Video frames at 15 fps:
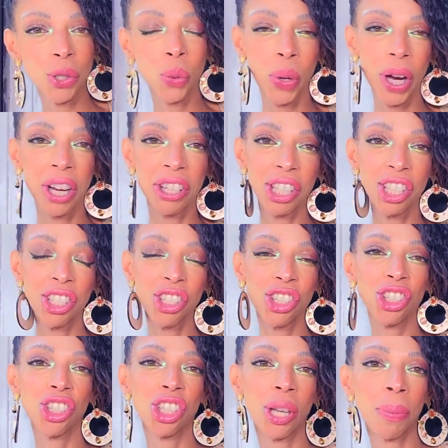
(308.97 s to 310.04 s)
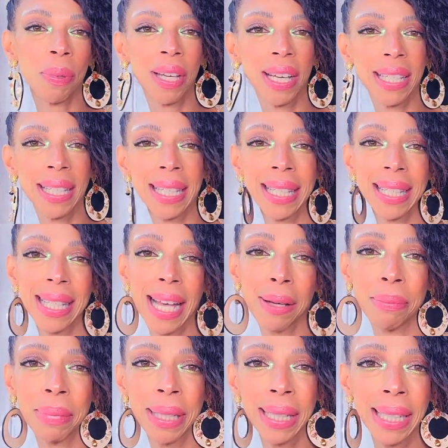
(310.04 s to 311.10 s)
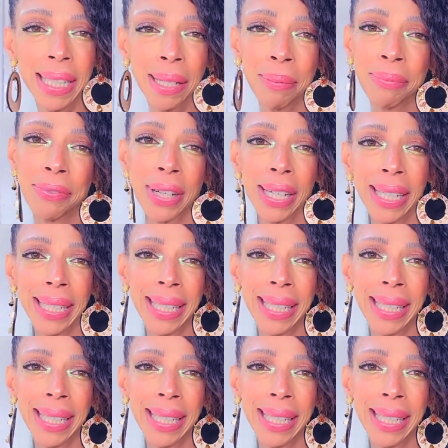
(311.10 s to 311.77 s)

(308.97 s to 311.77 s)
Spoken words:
to wear this shit because it's not me and I'm fucking